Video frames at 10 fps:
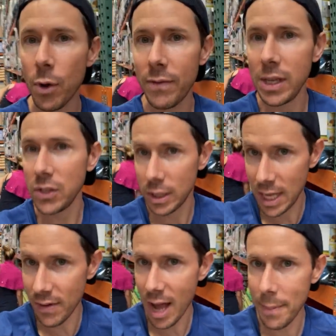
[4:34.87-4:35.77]
of this,
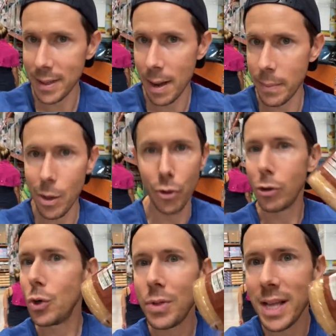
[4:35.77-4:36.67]
leave a comment down below.
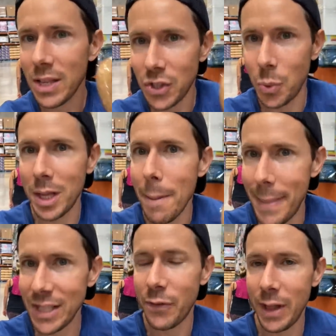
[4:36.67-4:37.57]
Don't you think this is one of the
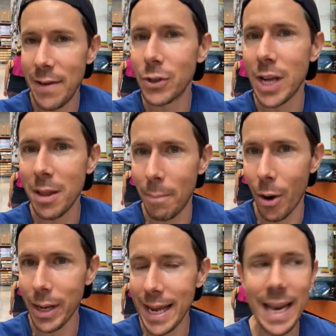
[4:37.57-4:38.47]
best flavors on the
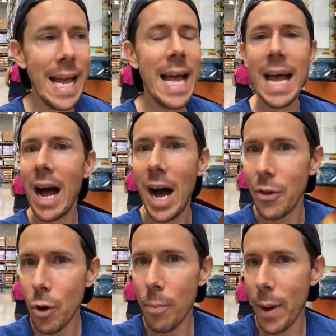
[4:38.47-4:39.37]
market?
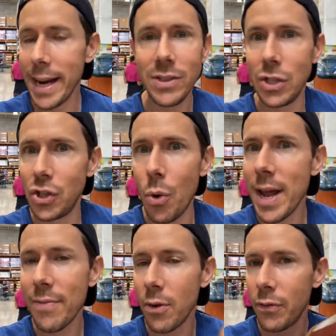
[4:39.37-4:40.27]
Other brands just don't
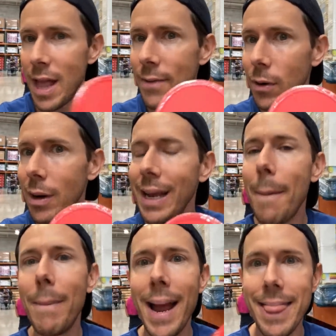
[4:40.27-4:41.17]
have the flavor.
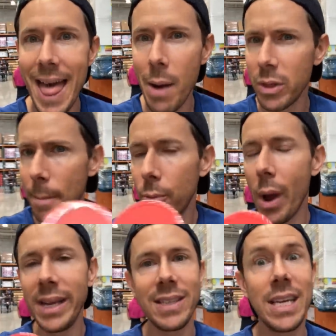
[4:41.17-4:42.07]
Combine that with the
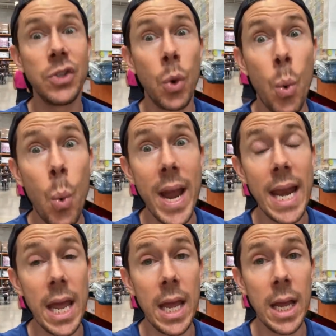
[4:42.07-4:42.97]
price, it is
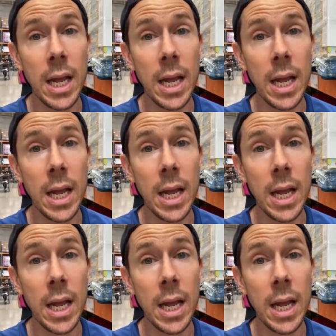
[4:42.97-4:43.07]
winning.